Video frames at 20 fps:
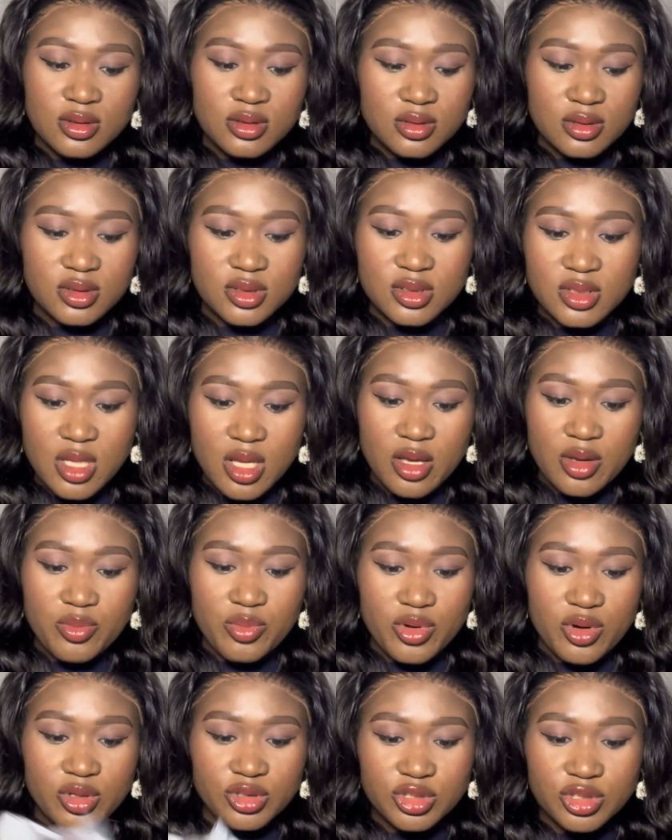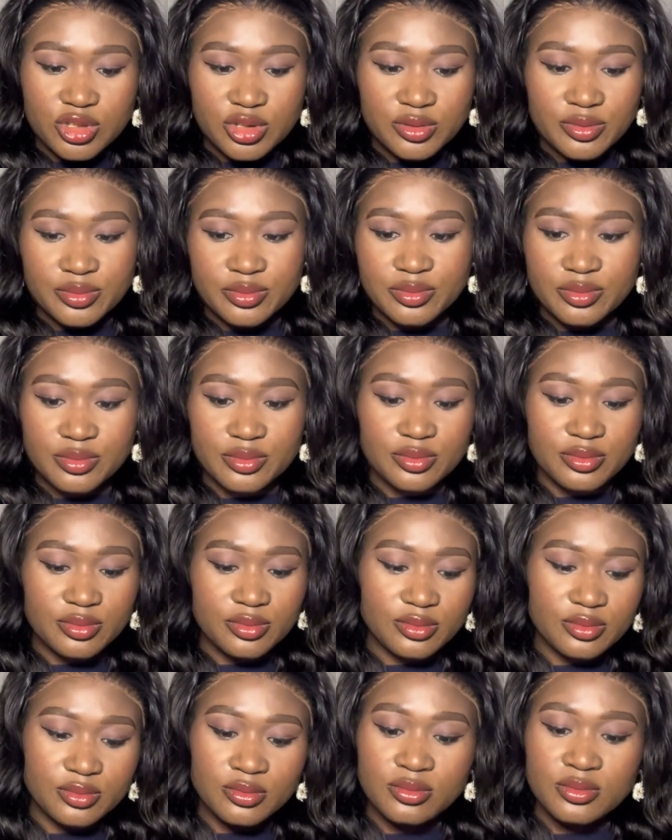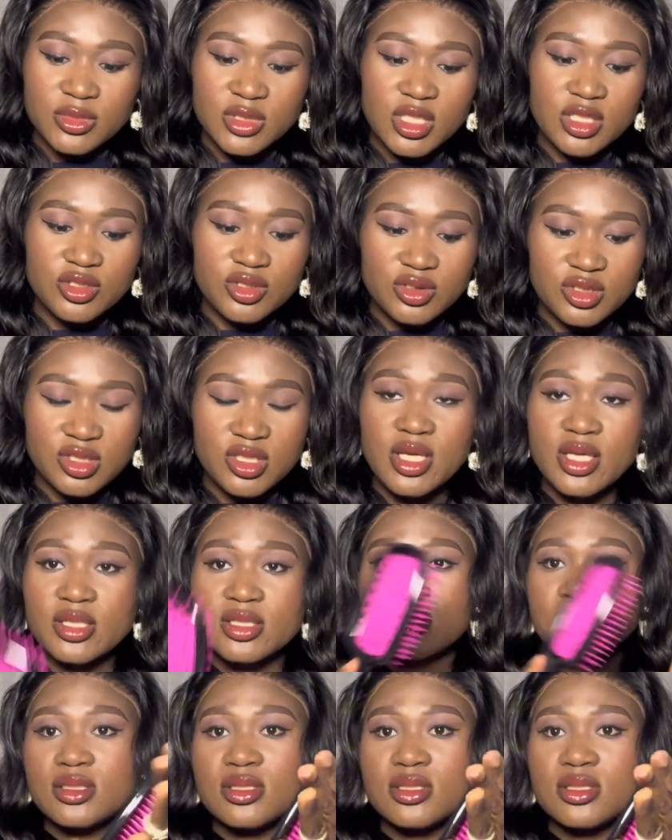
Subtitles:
this is airbrush. Let's just check.